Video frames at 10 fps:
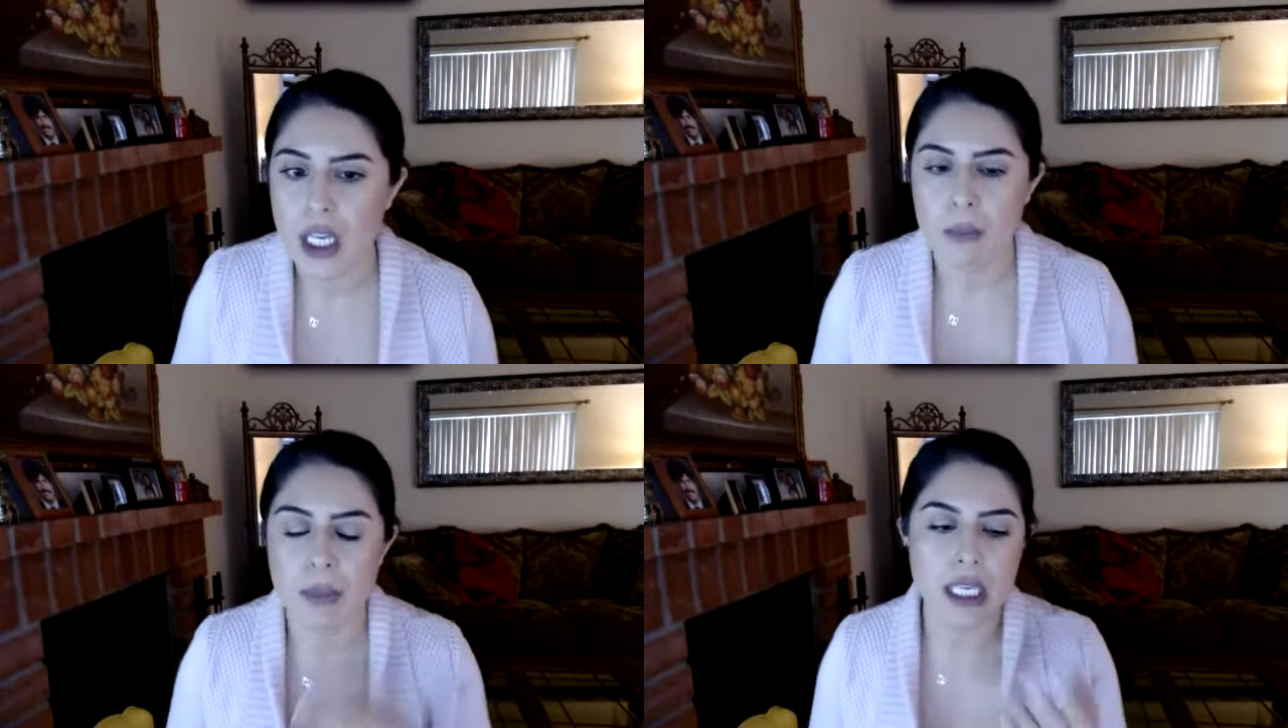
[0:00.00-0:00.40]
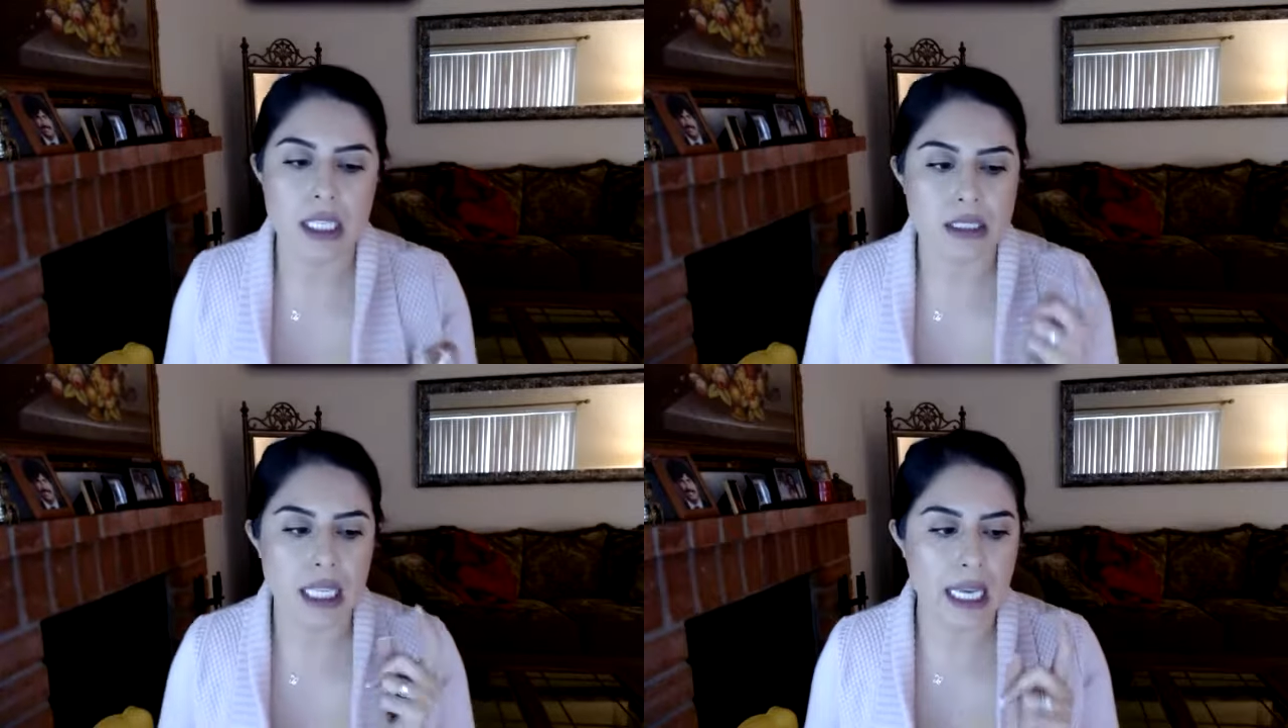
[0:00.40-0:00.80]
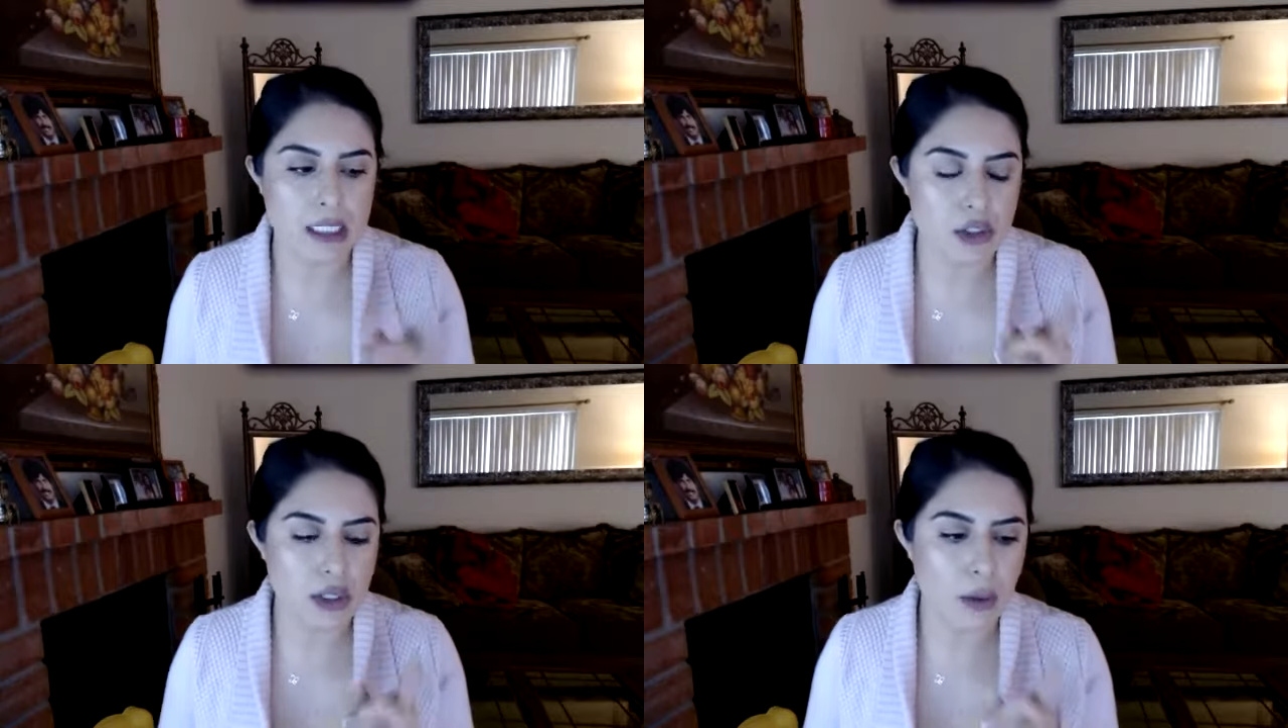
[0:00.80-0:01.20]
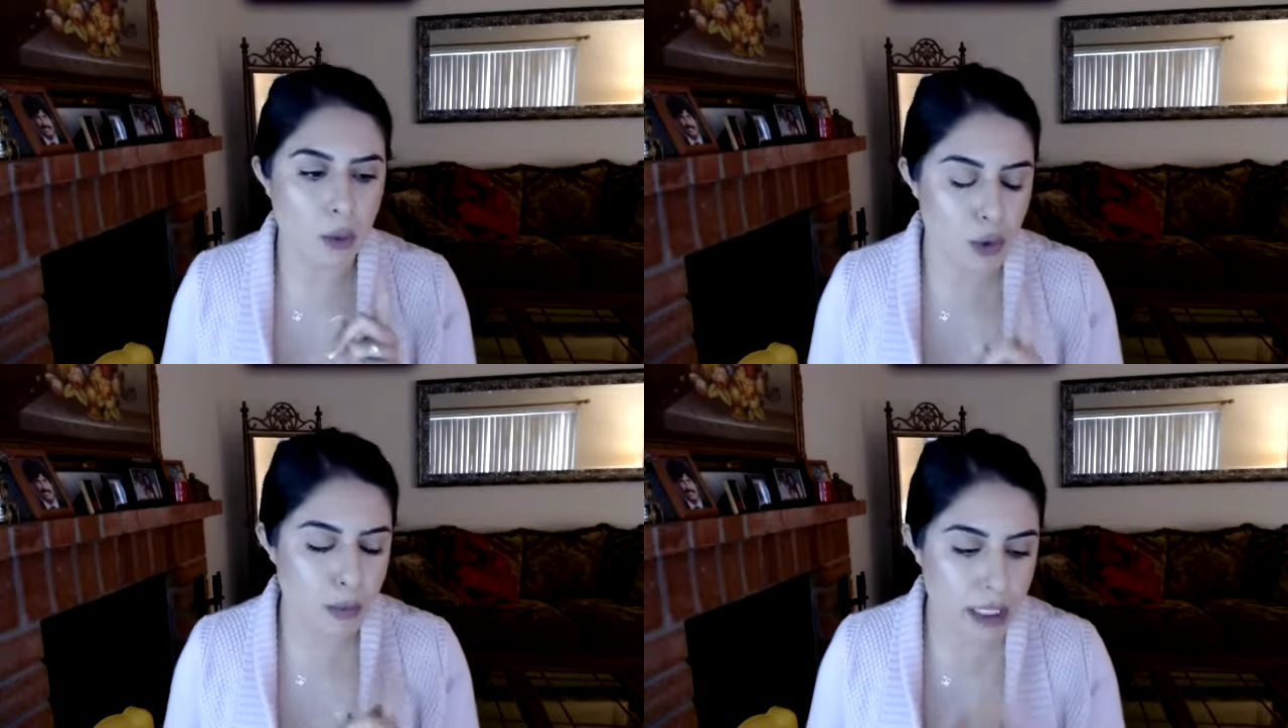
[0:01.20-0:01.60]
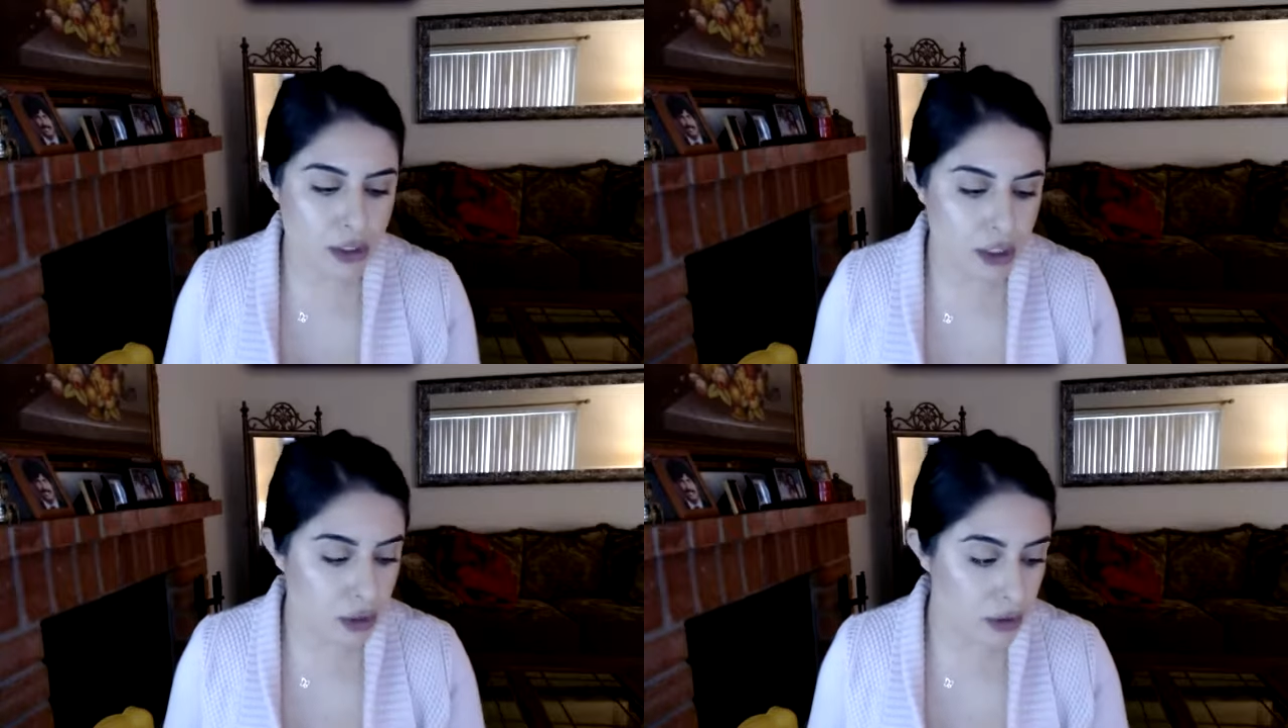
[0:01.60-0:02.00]
because as you
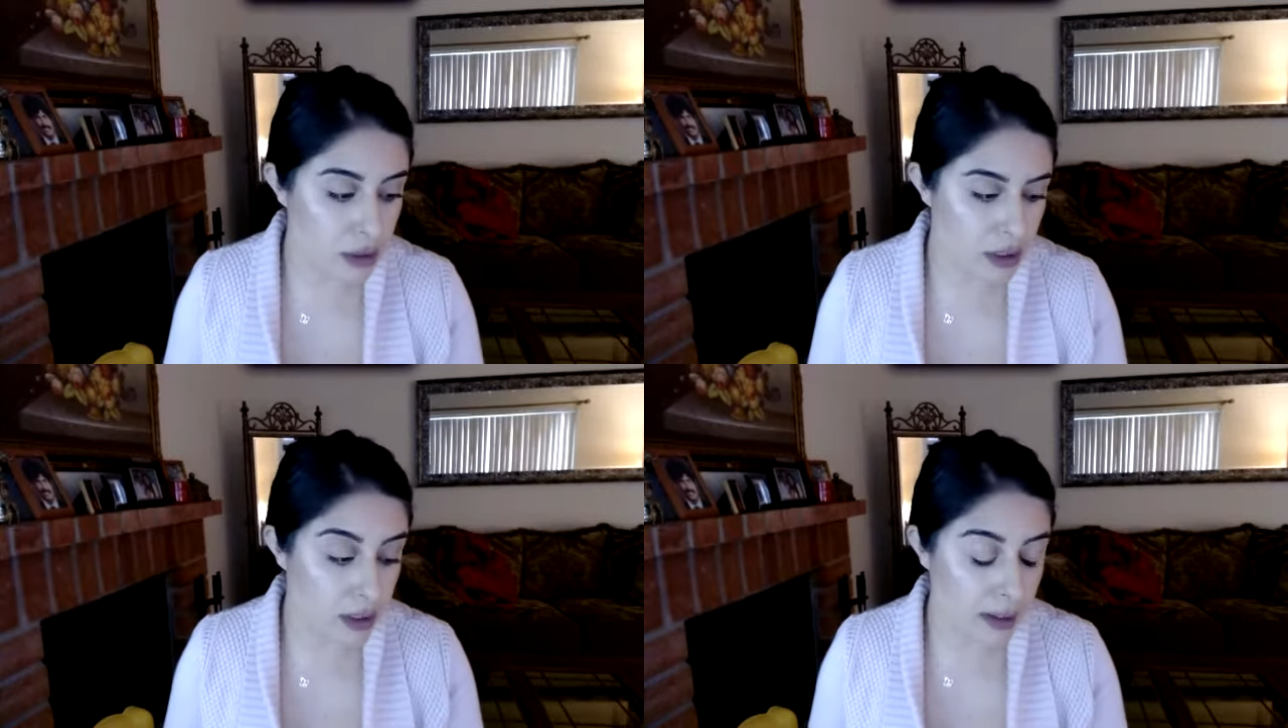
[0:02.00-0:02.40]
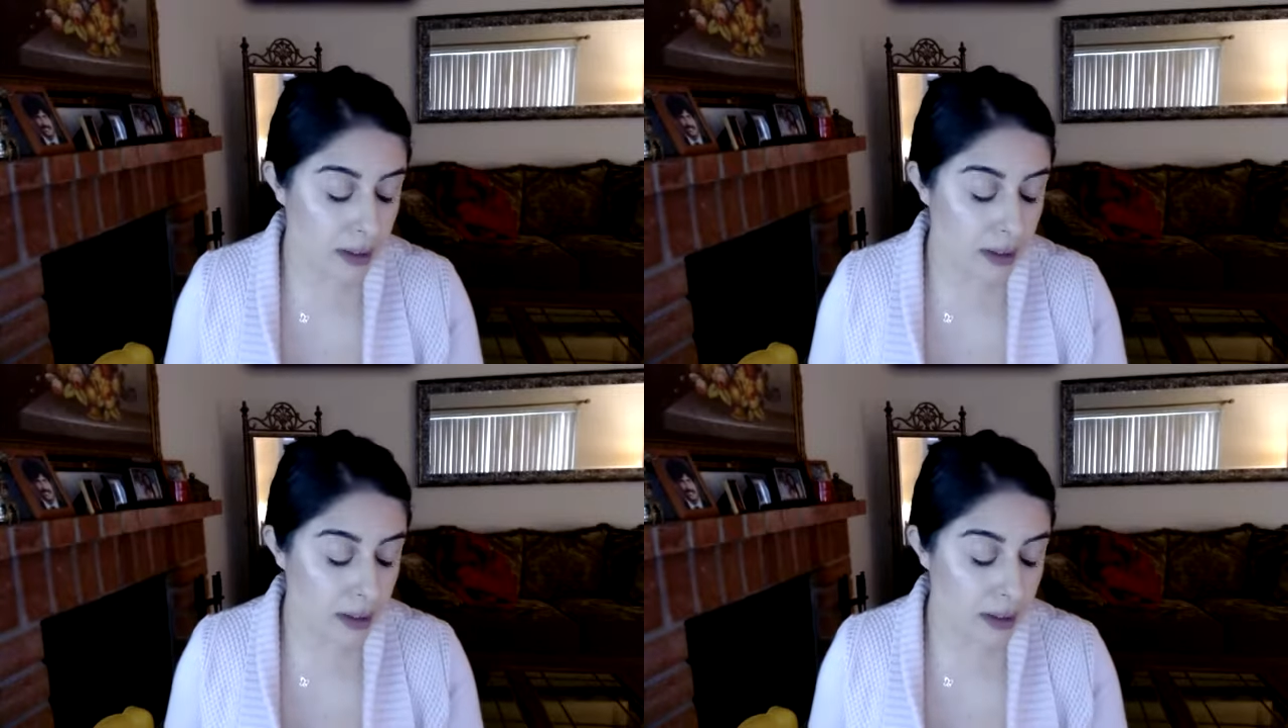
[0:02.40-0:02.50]
mentioned earlier,